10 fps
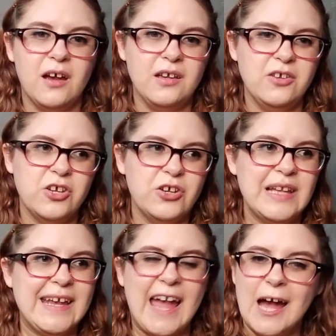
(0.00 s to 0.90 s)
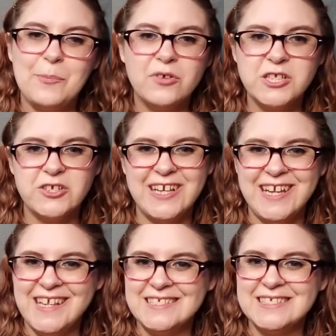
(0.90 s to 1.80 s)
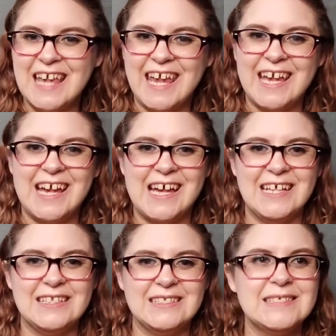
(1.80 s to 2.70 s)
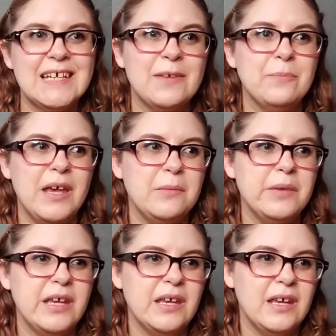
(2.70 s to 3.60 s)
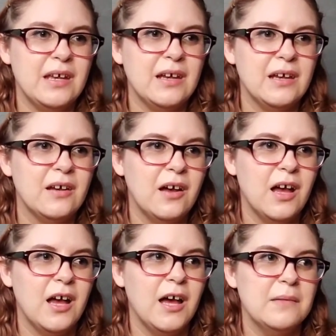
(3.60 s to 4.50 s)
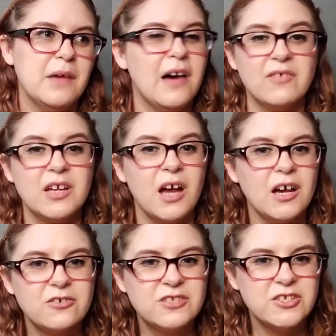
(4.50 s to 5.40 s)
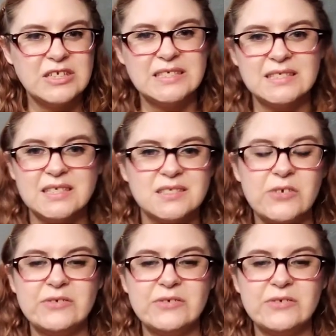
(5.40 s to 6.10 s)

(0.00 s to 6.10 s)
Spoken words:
like apple trees and maybe avocado trees look so